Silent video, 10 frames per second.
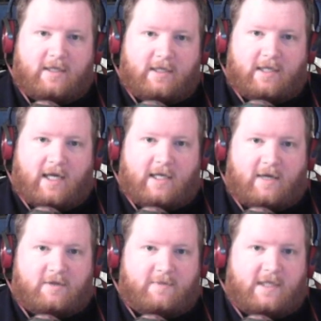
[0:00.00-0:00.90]
that
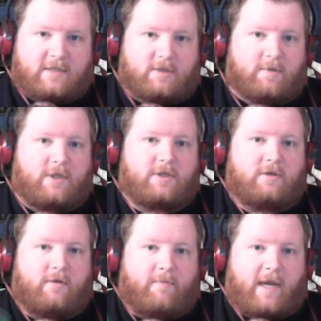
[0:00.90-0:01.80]
allows me to switch
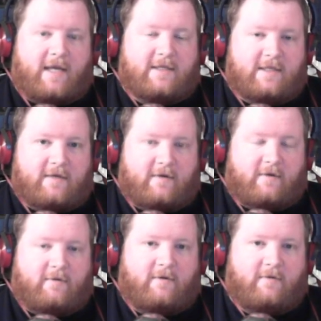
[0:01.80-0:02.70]
bank
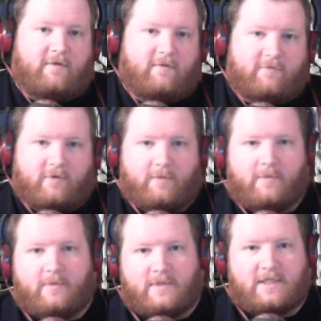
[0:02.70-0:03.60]
0 from
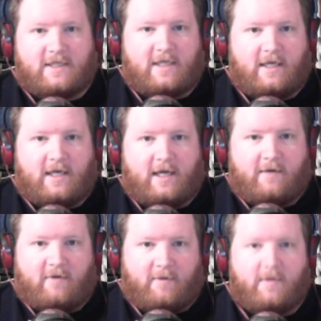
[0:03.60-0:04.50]

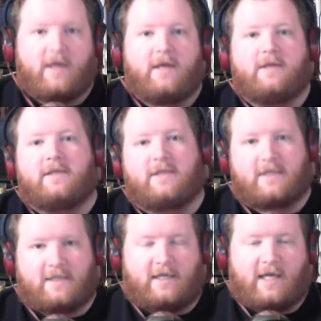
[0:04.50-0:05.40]
16K ROM to
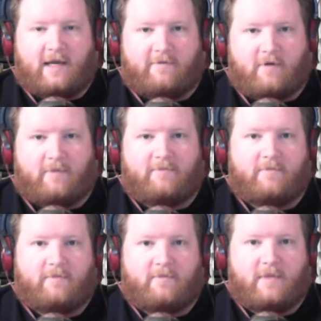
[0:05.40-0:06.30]
16K
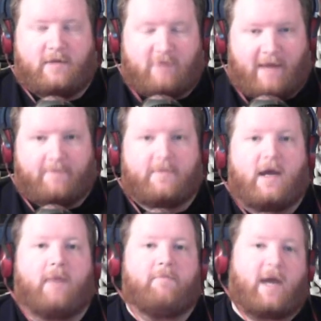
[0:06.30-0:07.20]
RAM
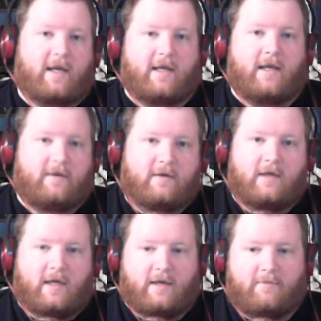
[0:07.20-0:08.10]
and back again
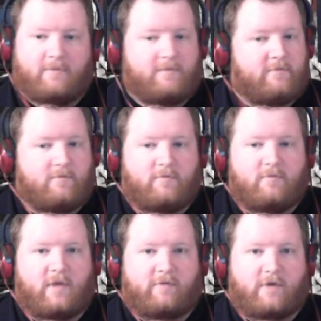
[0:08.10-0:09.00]

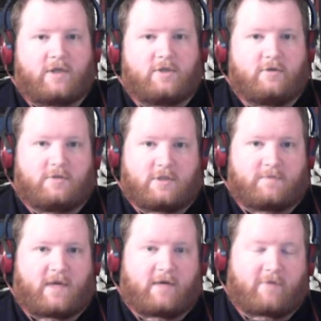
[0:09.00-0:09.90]
whenever I choose,
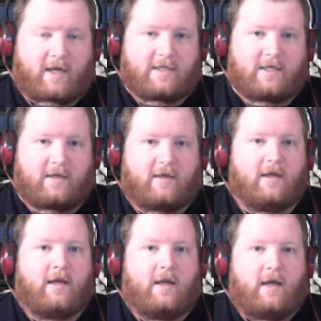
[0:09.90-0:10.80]
just by writing
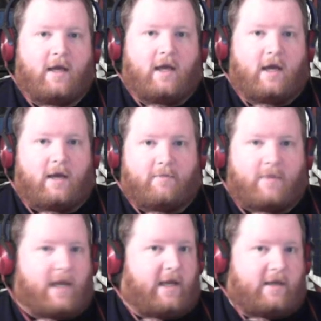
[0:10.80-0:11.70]

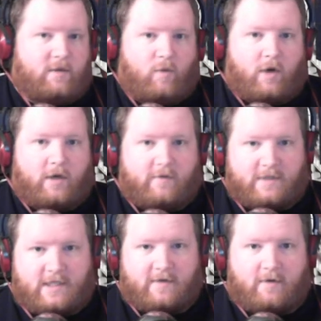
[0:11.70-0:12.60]
a 1 or a
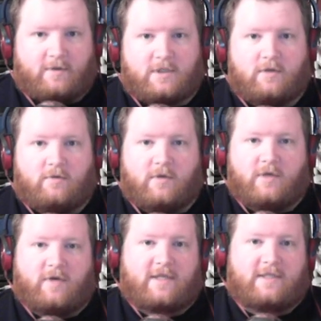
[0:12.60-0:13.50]
0 to
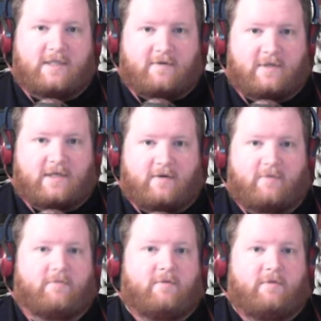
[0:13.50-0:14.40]
address
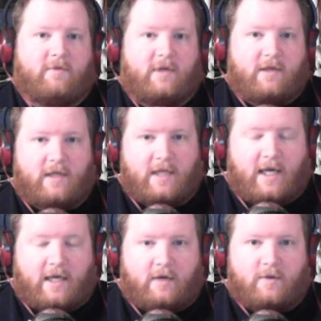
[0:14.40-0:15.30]
00 in the
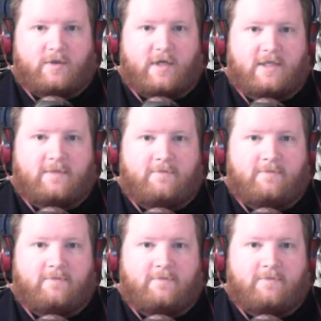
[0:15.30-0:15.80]
I/O address.